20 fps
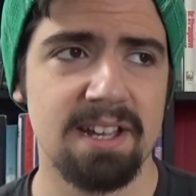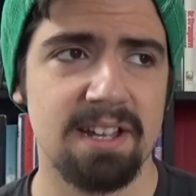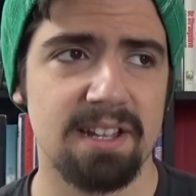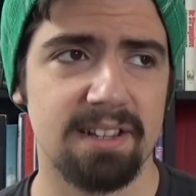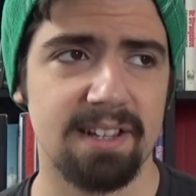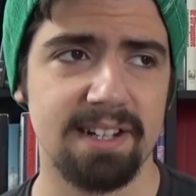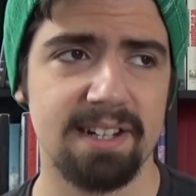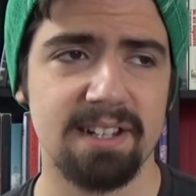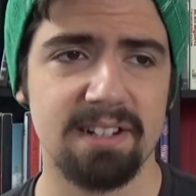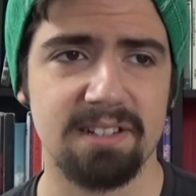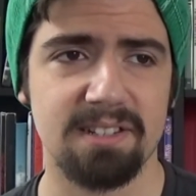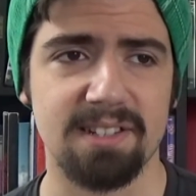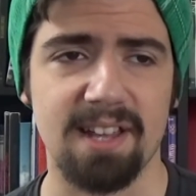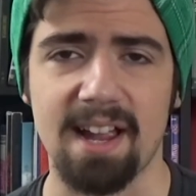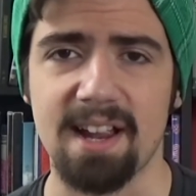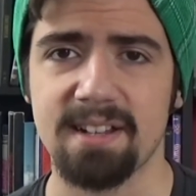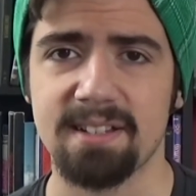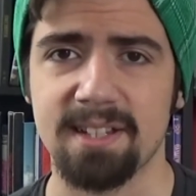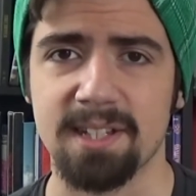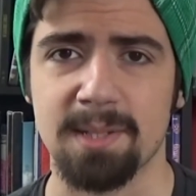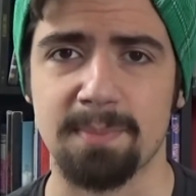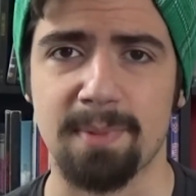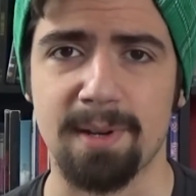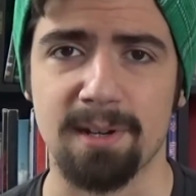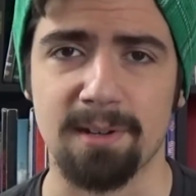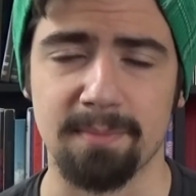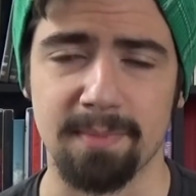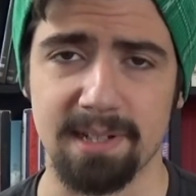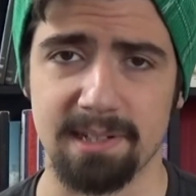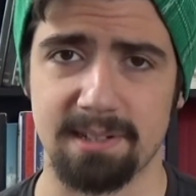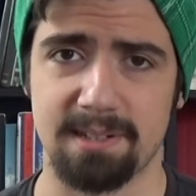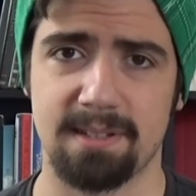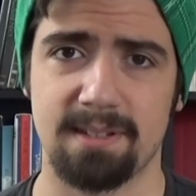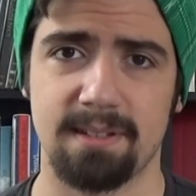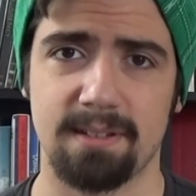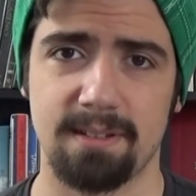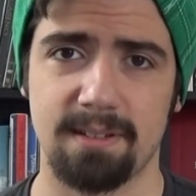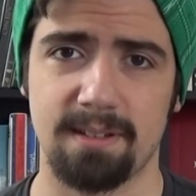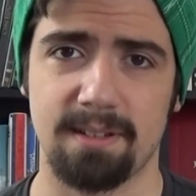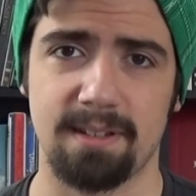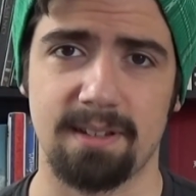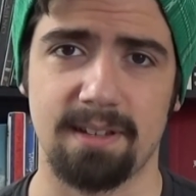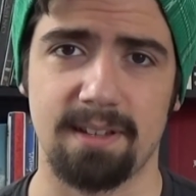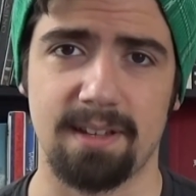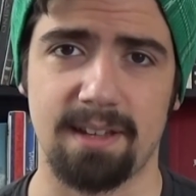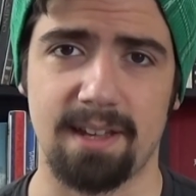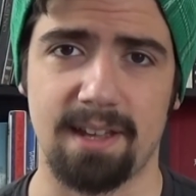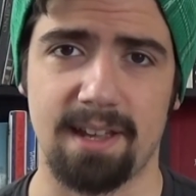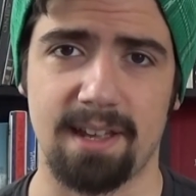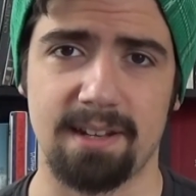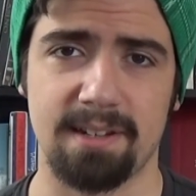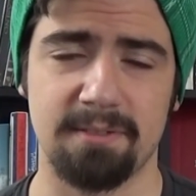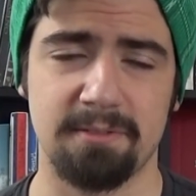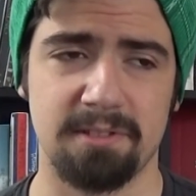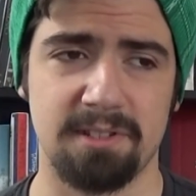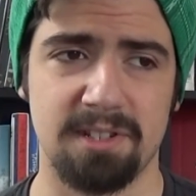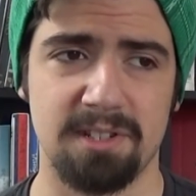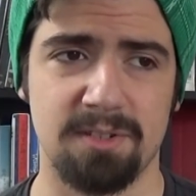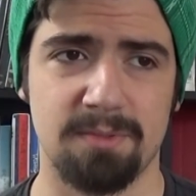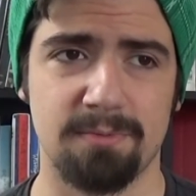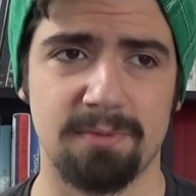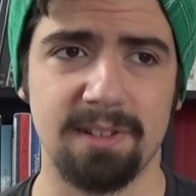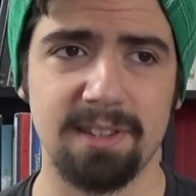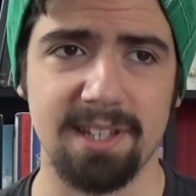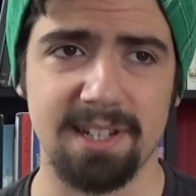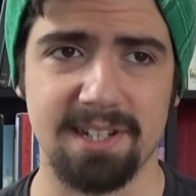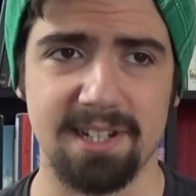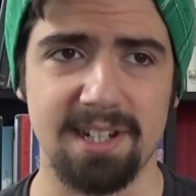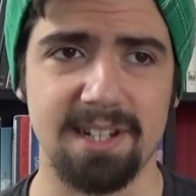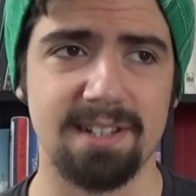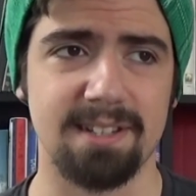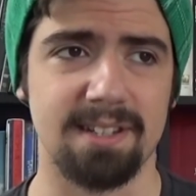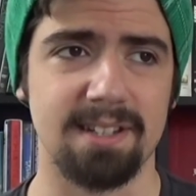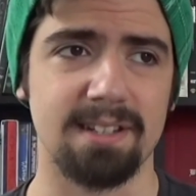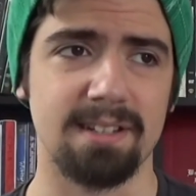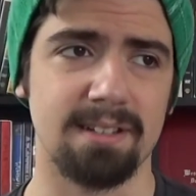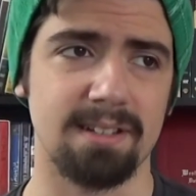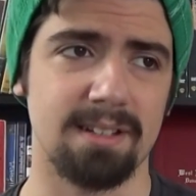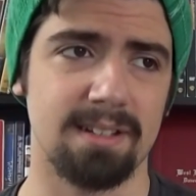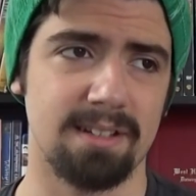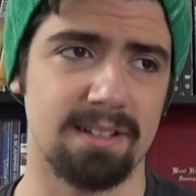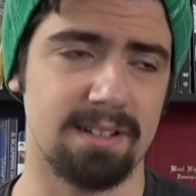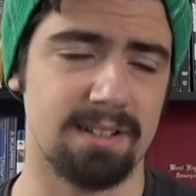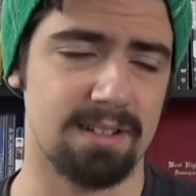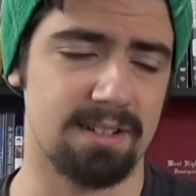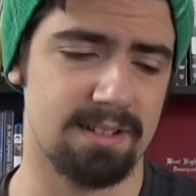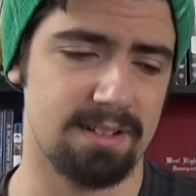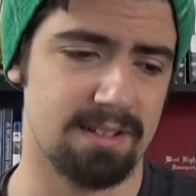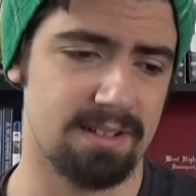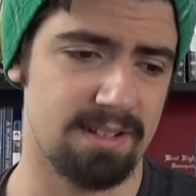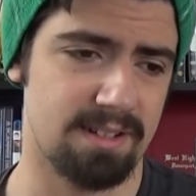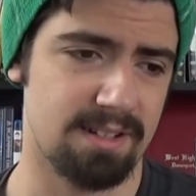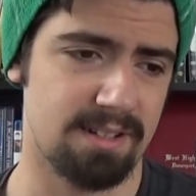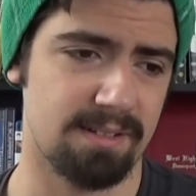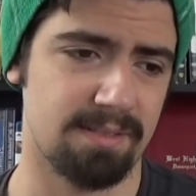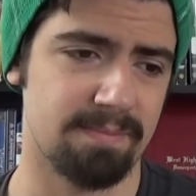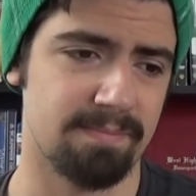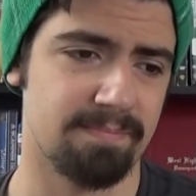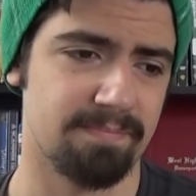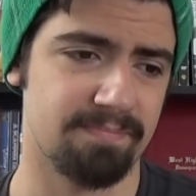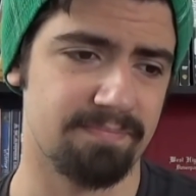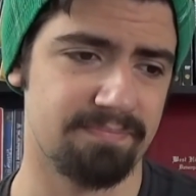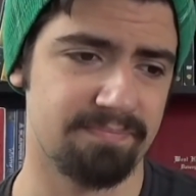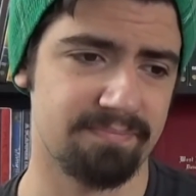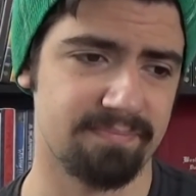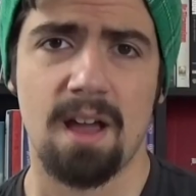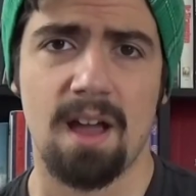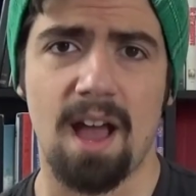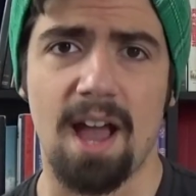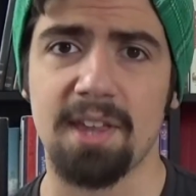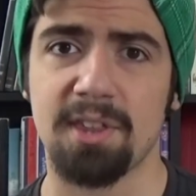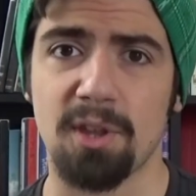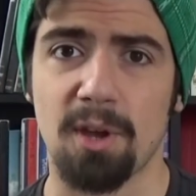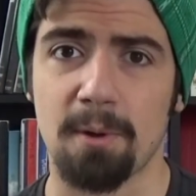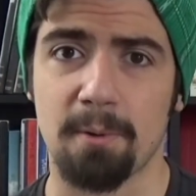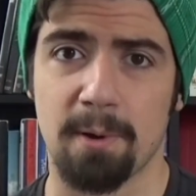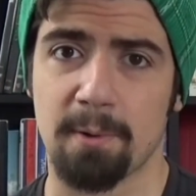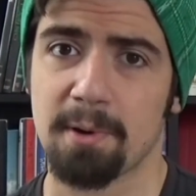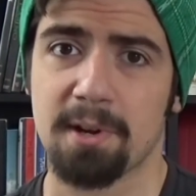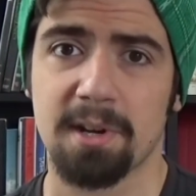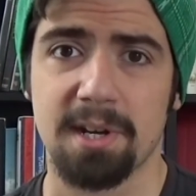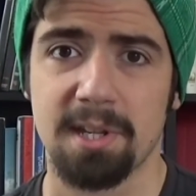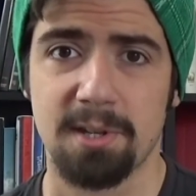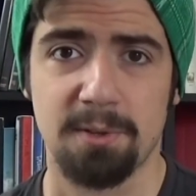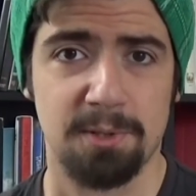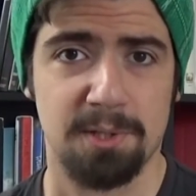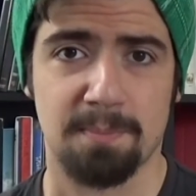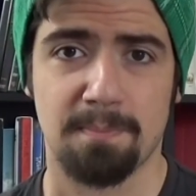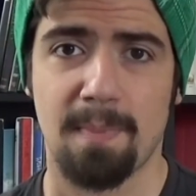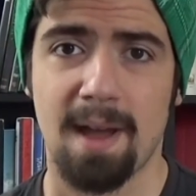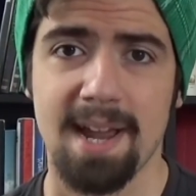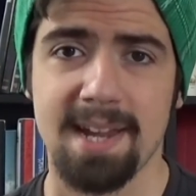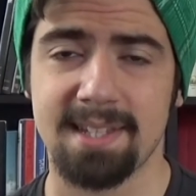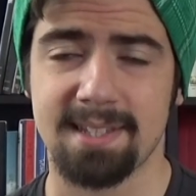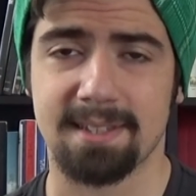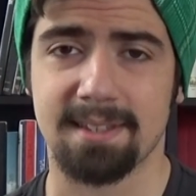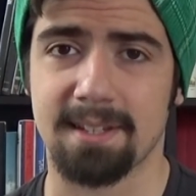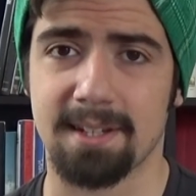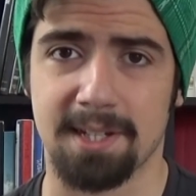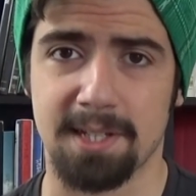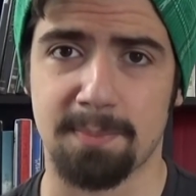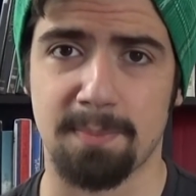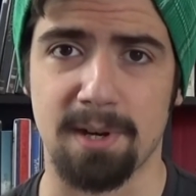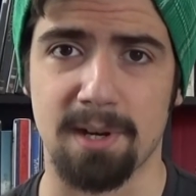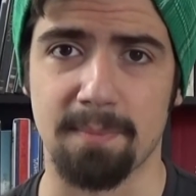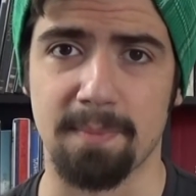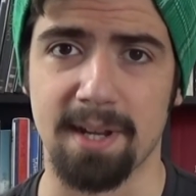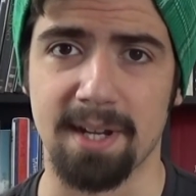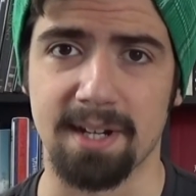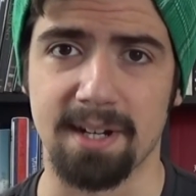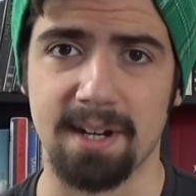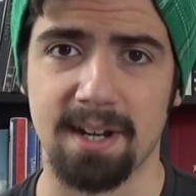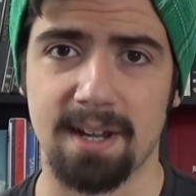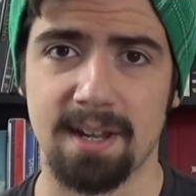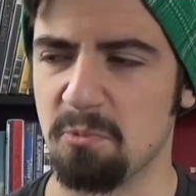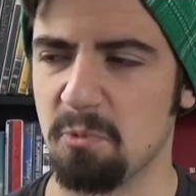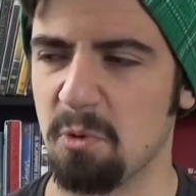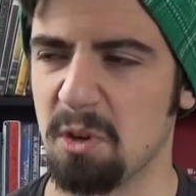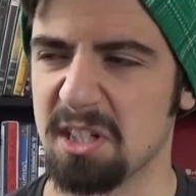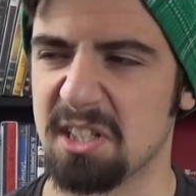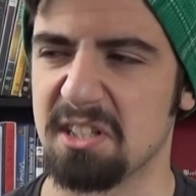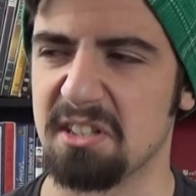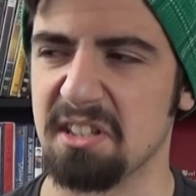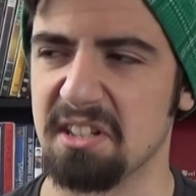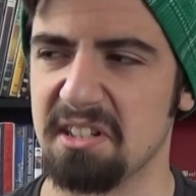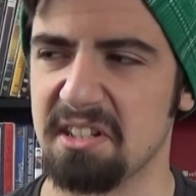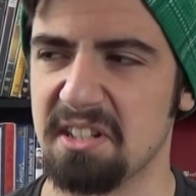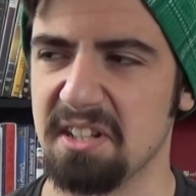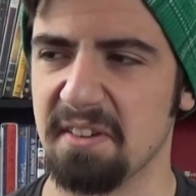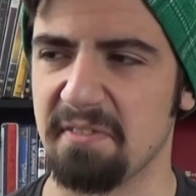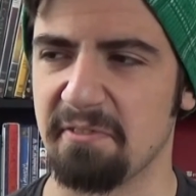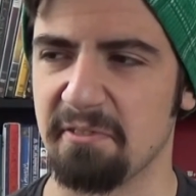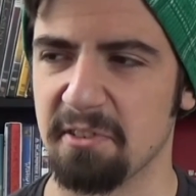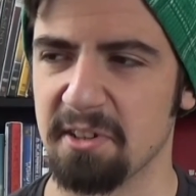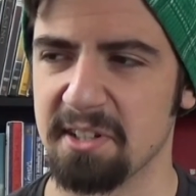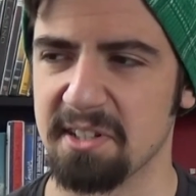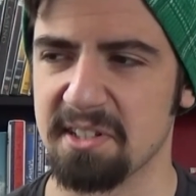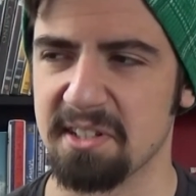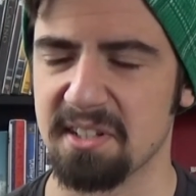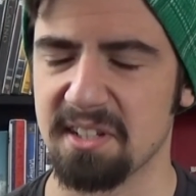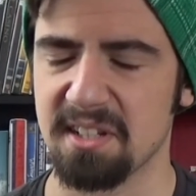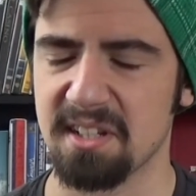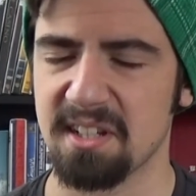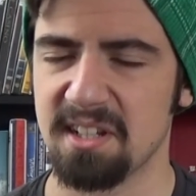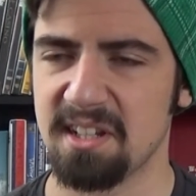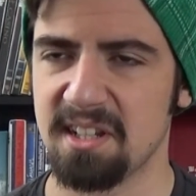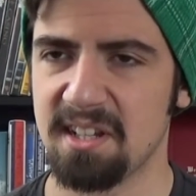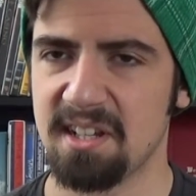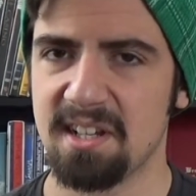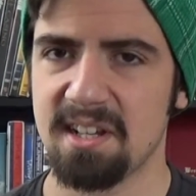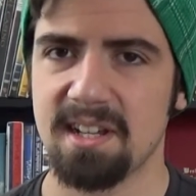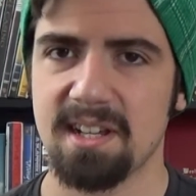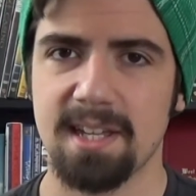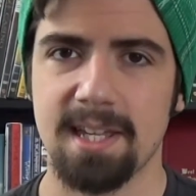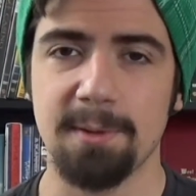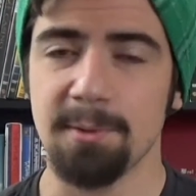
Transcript: they did science experiments, and it was just really cheesy. I thought we were gonna use mice in the experiment. What's the difference? He